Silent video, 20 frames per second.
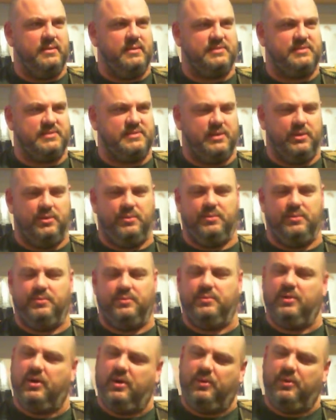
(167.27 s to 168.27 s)
So
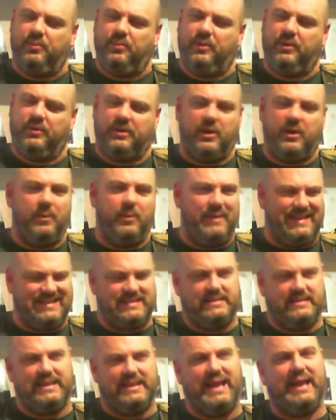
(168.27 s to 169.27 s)
I won't go
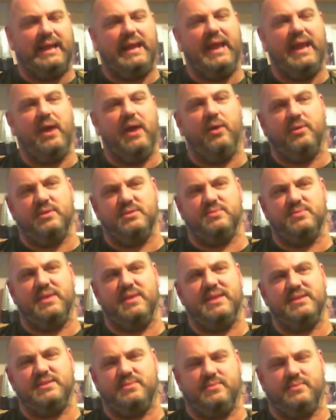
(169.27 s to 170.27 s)
into that now because
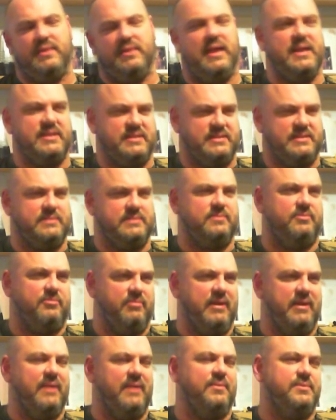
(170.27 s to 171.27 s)
that's
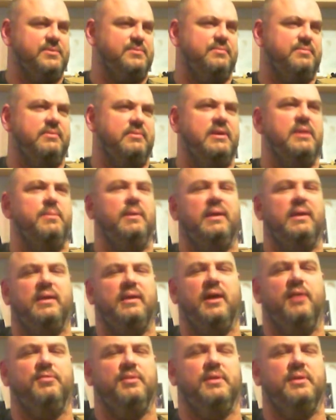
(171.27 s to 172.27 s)
ground that's already been
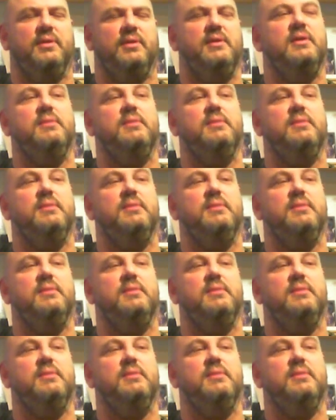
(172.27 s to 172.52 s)
covered.